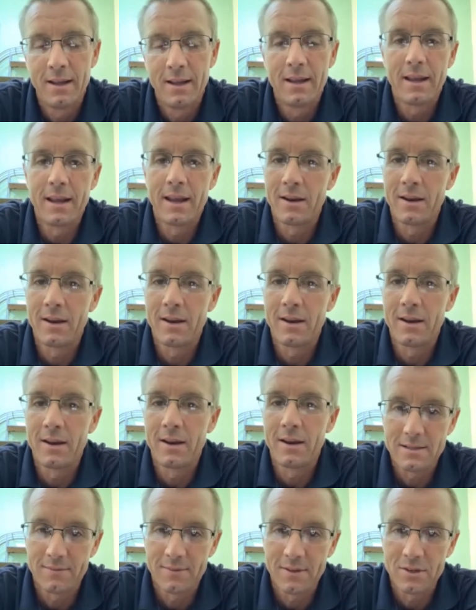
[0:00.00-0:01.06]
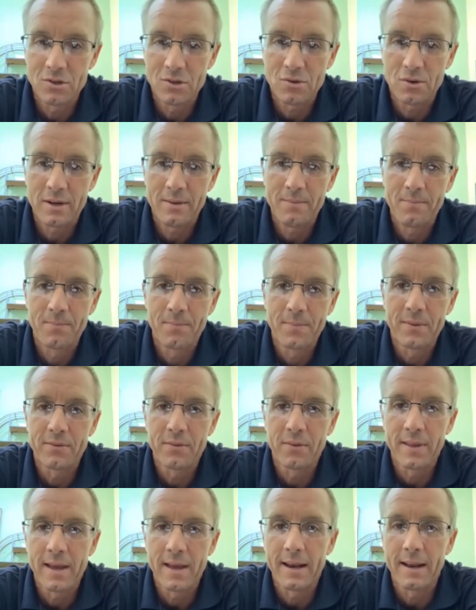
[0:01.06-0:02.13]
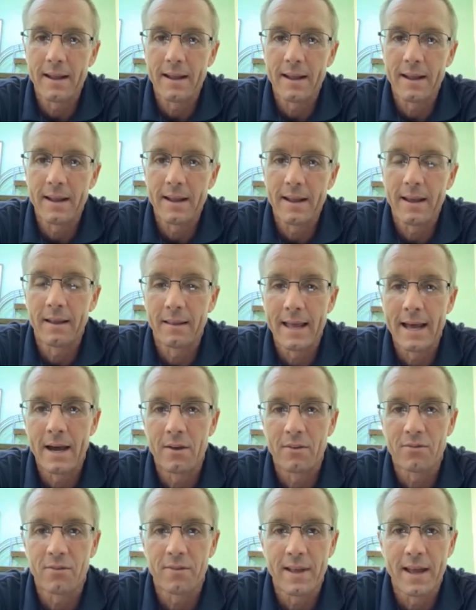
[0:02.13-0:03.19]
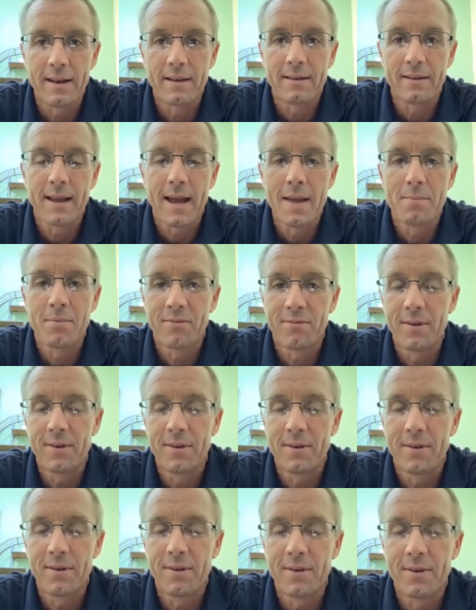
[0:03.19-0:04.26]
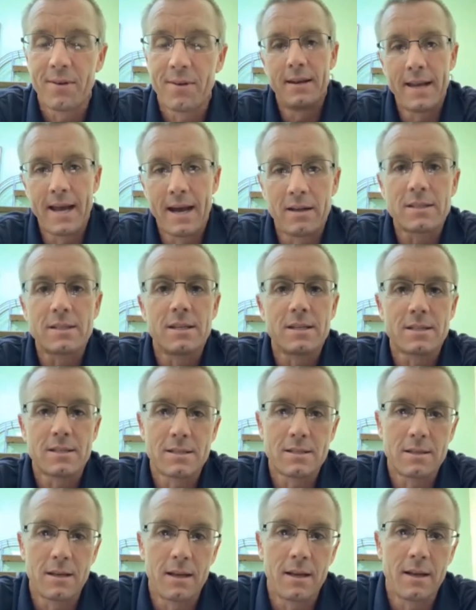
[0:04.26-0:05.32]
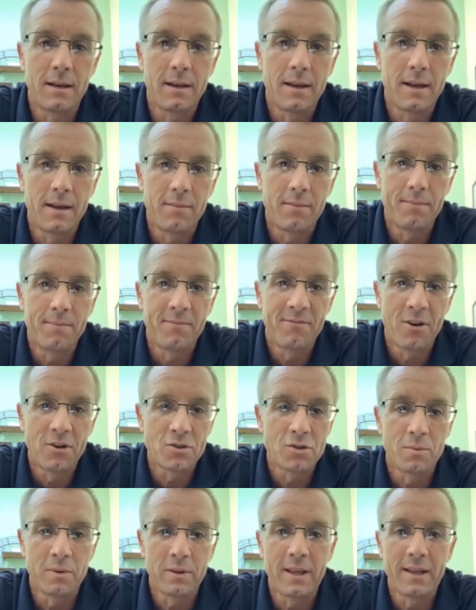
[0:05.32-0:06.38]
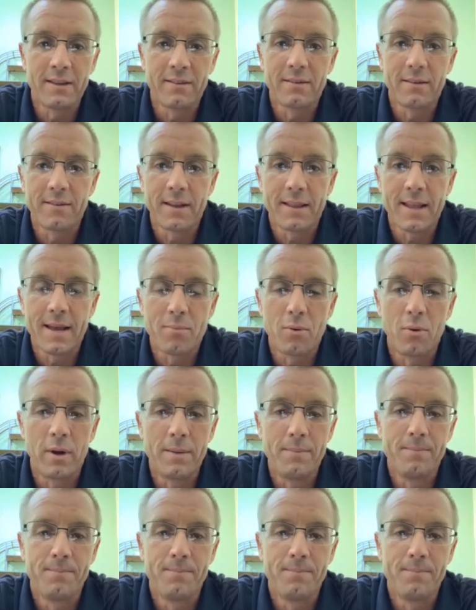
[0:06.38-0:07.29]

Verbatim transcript: and or sites of injury. And so that allows for that type of analysis and uh, functional release at that point.